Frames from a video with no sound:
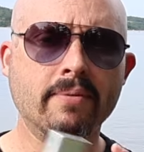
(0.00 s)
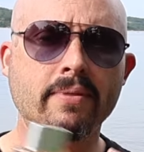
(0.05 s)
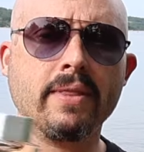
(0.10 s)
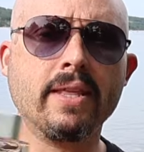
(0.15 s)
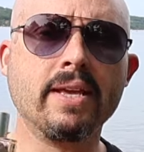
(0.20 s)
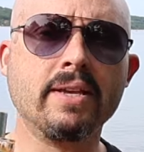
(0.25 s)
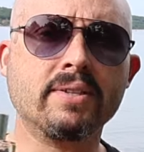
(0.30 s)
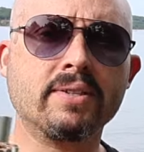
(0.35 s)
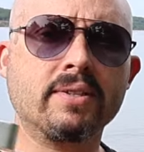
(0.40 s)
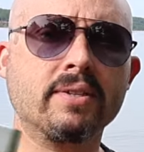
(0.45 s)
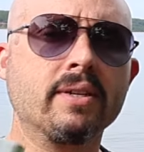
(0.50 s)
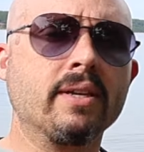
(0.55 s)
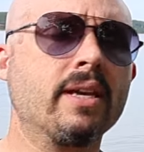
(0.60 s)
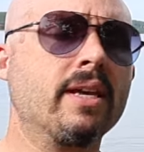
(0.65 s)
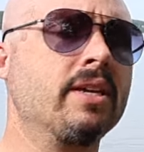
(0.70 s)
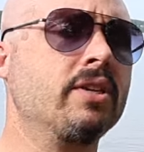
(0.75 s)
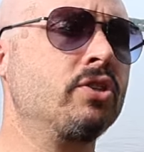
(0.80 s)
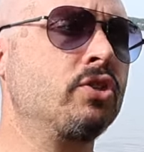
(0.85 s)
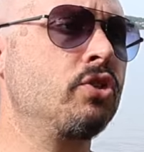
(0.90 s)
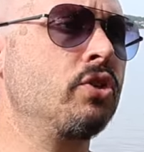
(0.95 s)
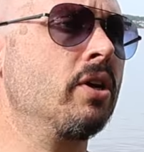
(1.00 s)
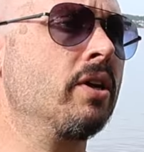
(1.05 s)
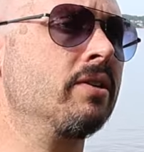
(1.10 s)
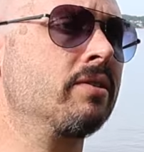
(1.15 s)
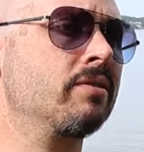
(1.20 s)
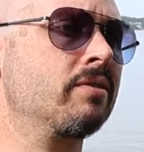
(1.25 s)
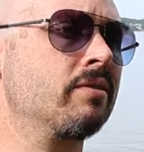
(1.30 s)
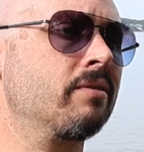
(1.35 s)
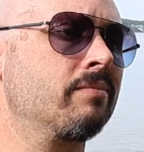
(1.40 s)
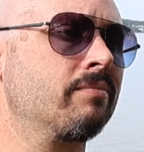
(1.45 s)
This is
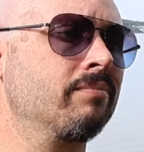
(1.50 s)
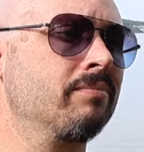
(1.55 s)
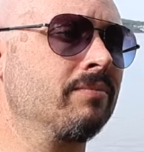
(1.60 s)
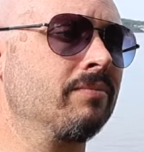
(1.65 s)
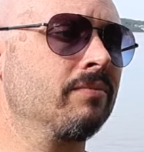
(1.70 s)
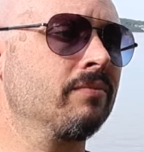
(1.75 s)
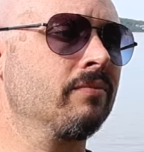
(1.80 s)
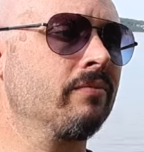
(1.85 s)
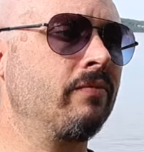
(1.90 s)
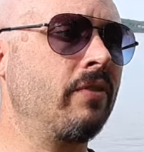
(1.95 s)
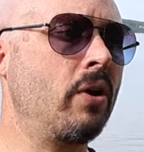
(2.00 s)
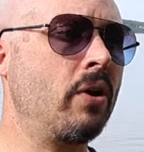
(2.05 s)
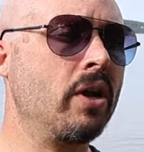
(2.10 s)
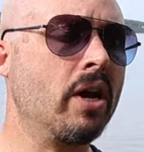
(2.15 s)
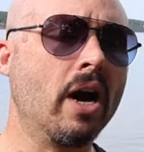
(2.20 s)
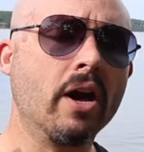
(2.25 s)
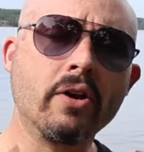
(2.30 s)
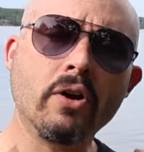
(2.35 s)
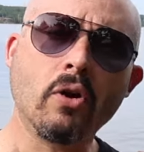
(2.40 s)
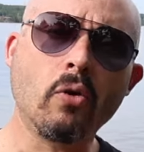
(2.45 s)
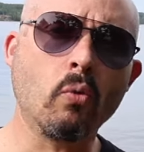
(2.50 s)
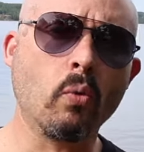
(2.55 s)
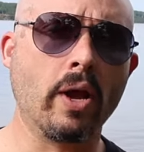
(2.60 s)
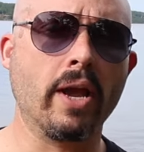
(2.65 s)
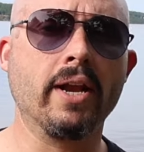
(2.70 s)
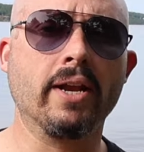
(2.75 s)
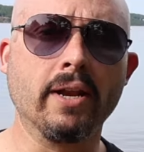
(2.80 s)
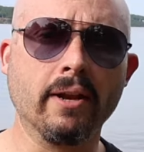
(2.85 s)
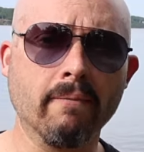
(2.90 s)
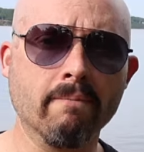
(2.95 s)
just very
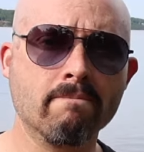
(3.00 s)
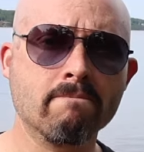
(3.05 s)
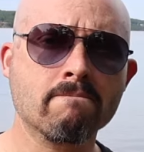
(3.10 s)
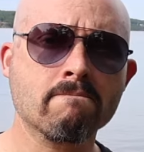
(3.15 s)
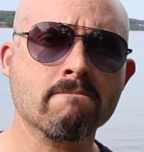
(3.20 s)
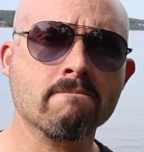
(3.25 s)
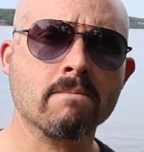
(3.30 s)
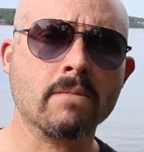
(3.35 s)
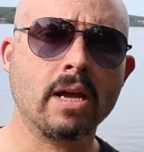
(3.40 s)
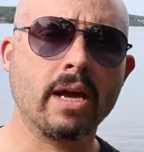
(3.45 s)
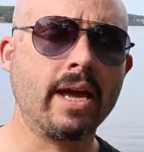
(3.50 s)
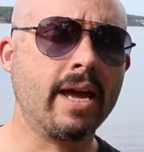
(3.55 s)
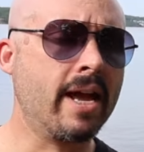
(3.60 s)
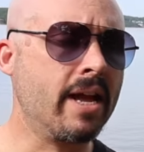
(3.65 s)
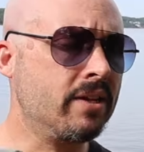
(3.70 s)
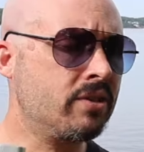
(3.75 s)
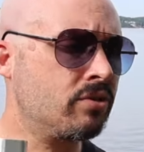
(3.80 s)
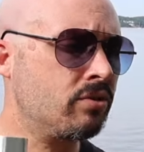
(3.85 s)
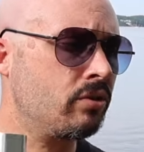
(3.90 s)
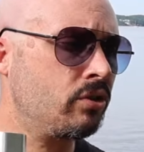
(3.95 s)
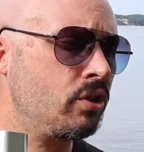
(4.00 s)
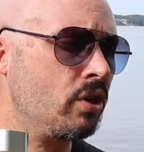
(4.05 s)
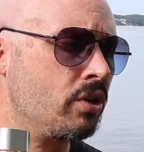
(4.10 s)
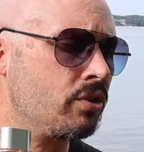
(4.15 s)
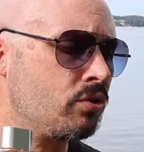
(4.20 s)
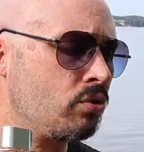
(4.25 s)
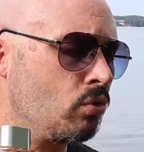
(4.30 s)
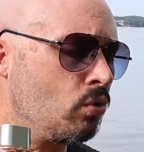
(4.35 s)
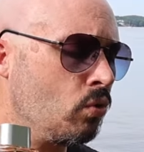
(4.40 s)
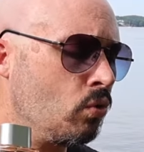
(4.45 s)
underrated. It's
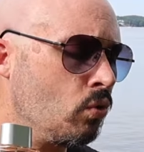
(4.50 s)
just